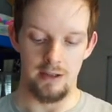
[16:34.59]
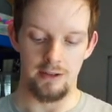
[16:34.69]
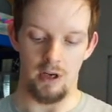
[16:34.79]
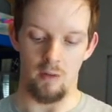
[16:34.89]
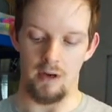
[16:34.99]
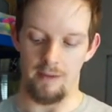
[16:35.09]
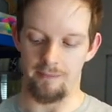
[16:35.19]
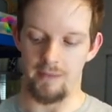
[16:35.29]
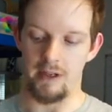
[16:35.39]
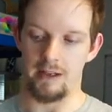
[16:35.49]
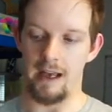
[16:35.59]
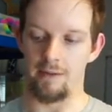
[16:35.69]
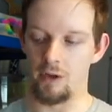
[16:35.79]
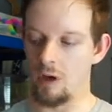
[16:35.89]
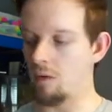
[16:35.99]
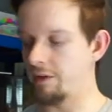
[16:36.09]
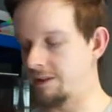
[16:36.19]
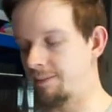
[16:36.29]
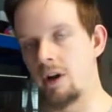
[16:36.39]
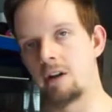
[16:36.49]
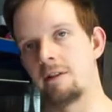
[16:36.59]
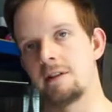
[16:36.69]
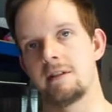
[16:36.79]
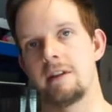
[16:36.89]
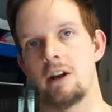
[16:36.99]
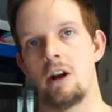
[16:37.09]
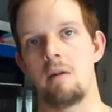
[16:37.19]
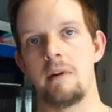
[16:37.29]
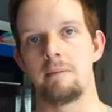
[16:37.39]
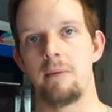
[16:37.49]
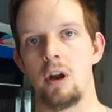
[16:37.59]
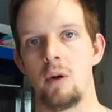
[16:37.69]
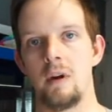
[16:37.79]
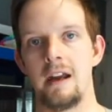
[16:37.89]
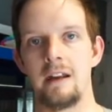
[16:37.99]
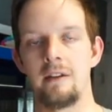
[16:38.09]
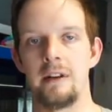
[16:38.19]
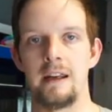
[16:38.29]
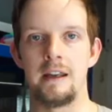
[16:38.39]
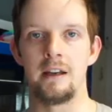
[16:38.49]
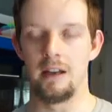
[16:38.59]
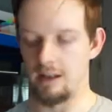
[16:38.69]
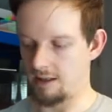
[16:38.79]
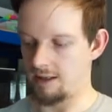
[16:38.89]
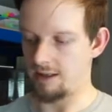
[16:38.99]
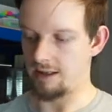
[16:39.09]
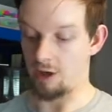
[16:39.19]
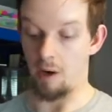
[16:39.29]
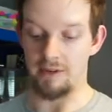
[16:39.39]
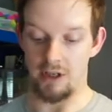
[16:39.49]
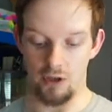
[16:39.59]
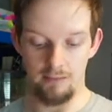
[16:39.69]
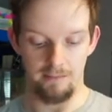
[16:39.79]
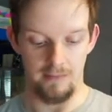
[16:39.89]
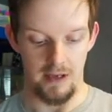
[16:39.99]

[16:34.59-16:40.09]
So yeah, if you know what this spider is, then comment below in the comment section.